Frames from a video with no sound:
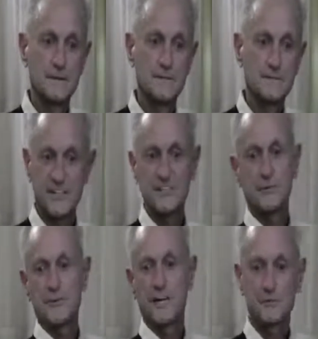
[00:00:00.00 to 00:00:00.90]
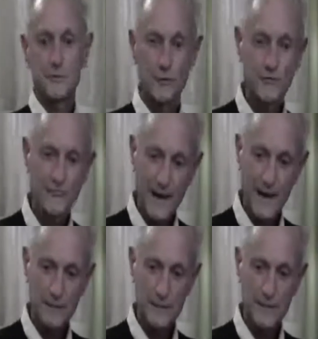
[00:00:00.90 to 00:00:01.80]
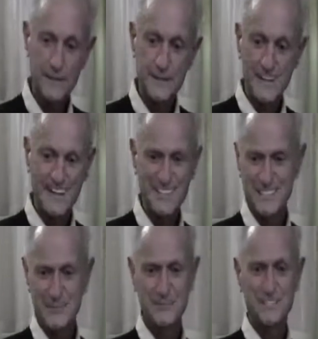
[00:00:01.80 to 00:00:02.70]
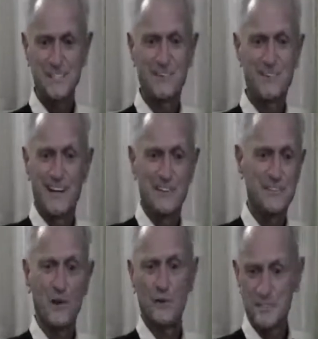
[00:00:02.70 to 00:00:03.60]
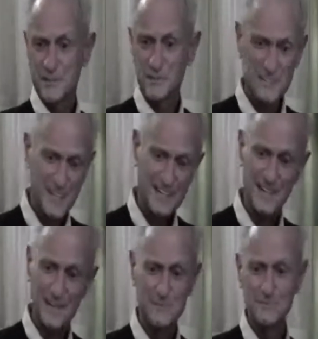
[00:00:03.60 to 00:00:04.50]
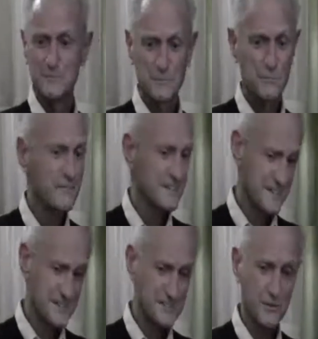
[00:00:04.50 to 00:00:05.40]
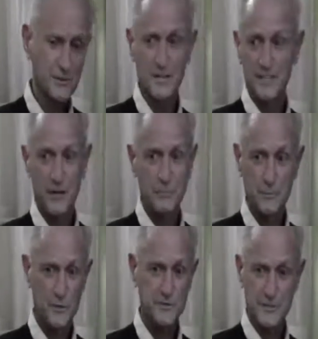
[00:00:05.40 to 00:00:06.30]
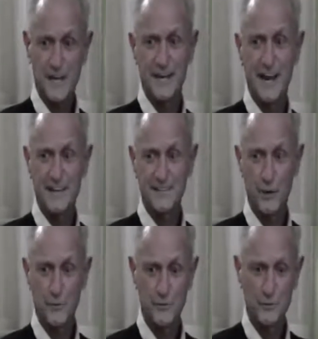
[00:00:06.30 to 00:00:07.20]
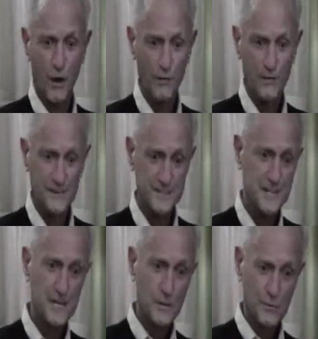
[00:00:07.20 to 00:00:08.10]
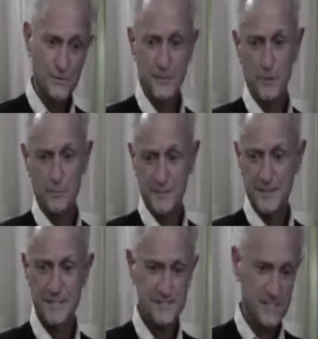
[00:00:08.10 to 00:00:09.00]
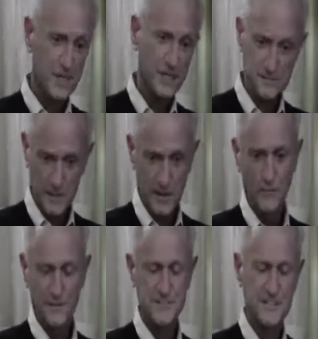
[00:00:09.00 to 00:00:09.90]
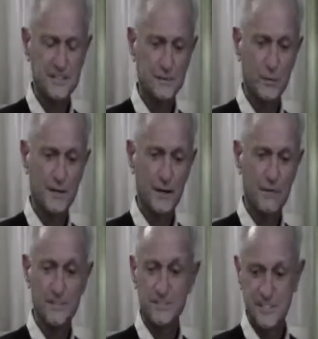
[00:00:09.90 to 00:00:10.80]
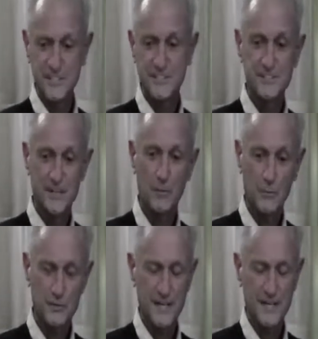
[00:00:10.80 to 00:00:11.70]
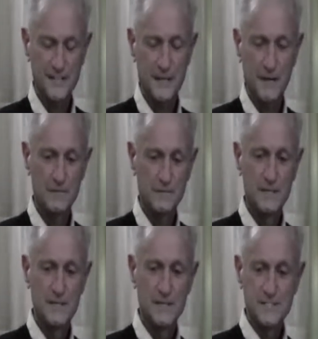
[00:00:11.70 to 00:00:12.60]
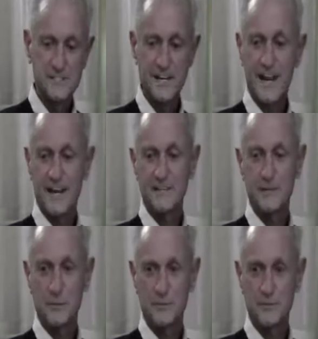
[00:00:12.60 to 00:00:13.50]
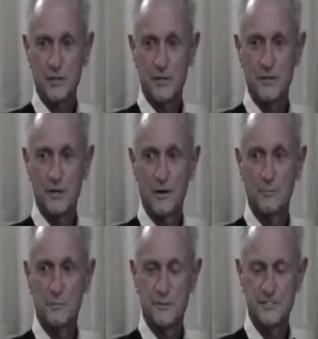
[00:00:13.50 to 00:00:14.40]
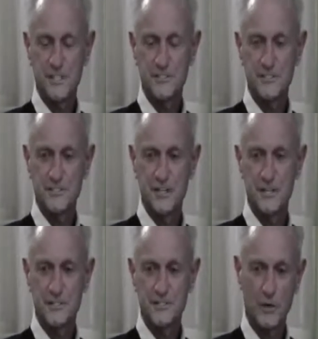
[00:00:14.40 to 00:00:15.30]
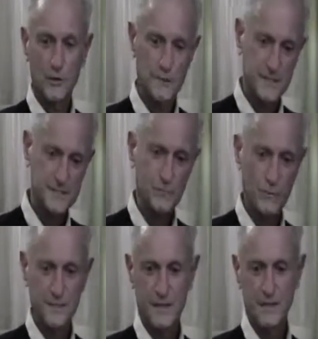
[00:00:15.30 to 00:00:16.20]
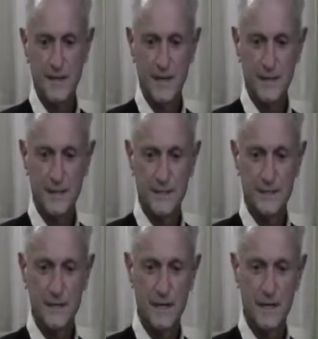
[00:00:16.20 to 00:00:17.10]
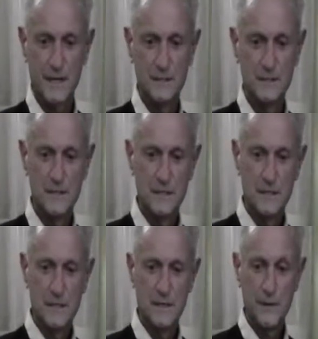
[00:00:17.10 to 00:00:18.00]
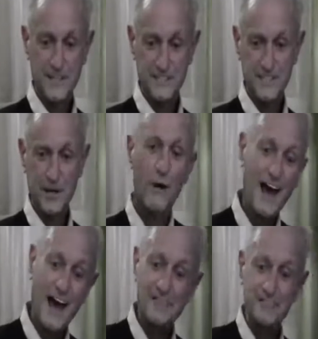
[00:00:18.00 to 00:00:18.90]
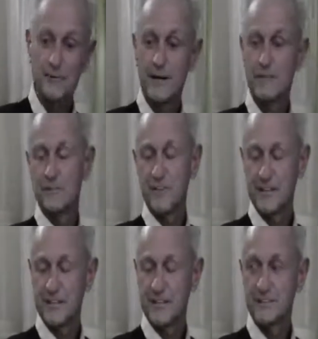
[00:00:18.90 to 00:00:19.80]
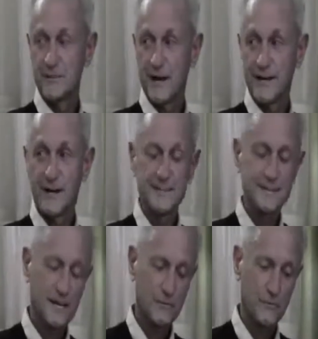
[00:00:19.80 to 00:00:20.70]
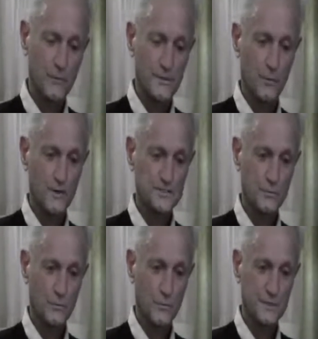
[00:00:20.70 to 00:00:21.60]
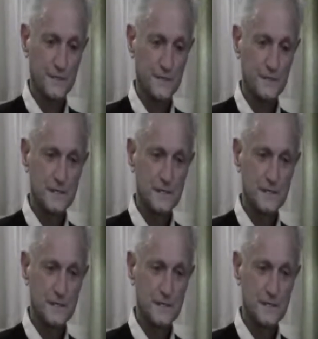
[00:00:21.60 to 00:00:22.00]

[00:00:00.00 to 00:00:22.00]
couldn't do things with her family, and she was in her late 30s. She was like a extremely young person, had to go through all of this with a couple of kids, a husband, all these things going on that she could not partake of. She had a couple of procedures done in Germany, one done down in Mexico after everything they'd tried out in California wasn't working.